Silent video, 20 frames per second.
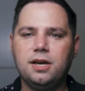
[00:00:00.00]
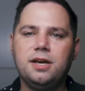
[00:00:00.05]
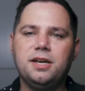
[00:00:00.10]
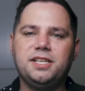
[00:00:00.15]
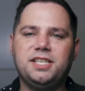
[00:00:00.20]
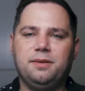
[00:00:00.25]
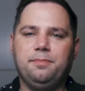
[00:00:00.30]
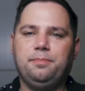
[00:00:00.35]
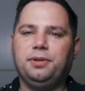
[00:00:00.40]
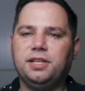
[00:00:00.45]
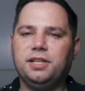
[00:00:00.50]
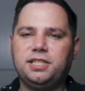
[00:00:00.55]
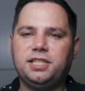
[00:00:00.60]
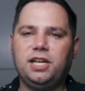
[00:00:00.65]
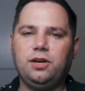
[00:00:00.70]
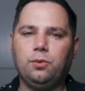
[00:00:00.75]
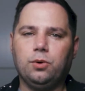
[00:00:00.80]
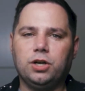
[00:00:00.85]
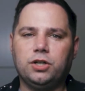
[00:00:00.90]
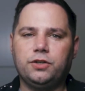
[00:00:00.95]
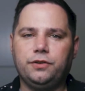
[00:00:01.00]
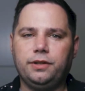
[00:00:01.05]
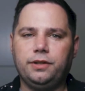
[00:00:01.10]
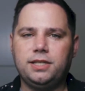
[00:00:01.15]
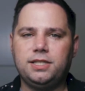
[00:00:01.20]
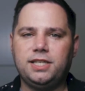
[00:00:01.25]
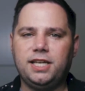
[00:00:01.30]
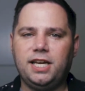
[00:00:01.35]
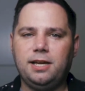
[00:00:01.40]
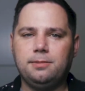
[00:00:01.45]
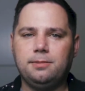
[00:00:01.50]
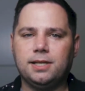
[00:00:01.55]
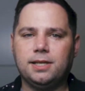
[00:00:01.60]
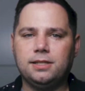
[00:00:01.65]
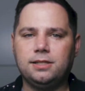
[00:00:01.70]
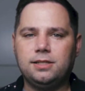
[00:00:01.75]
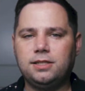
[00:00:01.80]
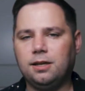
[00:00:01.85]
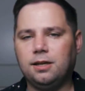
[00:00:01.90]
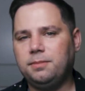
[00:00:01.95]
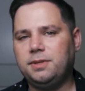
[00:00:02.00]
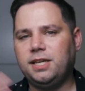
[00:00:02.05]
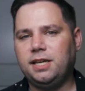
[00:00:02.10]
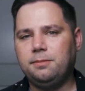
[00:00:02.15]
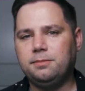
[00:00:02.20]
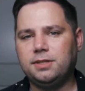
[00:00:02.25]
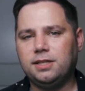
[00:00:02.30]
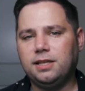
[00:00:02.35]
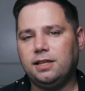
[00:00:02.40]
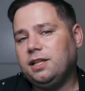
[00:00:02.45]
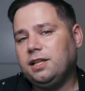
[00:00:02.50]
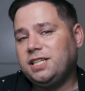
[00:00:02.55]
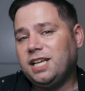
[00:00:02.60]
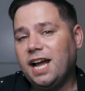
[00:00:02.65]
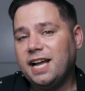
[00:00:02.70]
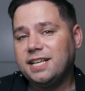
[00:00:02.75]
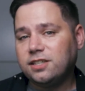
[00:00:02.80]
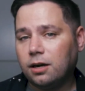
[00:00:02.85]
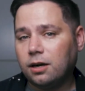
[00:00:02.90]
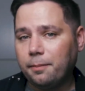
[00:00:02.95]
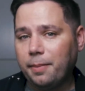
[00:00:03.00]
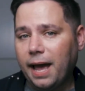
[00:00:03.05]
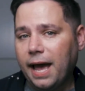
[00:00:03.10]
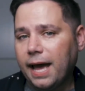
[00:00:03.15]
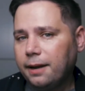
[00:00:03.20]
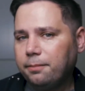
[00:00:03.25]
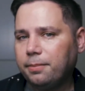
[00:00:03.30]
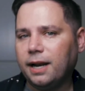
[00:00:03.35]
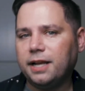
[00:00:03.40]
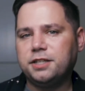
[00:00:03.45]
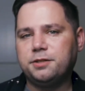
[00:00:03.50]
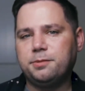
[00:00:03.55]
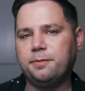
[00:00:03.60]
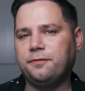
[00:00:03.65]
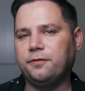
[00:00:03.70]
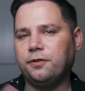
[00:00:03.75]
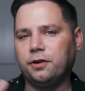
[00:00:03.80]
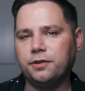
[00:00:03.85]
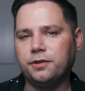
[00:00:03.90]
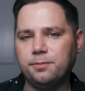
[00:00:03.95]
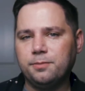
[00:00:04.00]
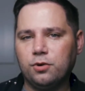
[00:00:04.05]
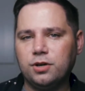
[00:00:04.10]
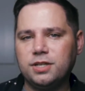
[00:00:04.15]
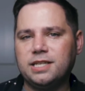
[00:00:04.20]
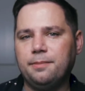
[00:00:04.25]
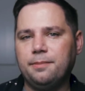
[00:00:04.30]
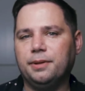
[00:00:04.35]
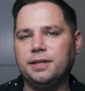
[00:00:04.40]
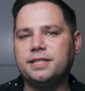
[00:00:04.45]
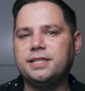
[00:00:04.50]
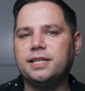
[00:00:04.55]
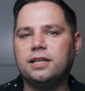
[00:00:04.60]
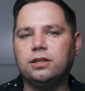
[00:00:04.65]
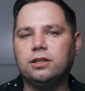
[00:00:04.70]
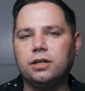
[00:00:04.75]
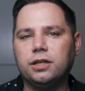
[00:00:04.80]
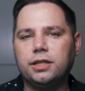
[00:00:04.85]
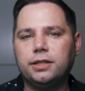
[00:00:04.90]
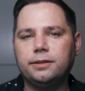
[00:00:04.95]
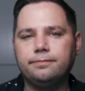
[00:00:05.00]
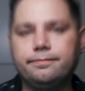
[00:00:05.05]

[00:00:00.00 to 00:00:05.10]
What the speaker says: Simplicity works for these teams and some teams. The designs aren't bad, but I just prefer the more simplistic look.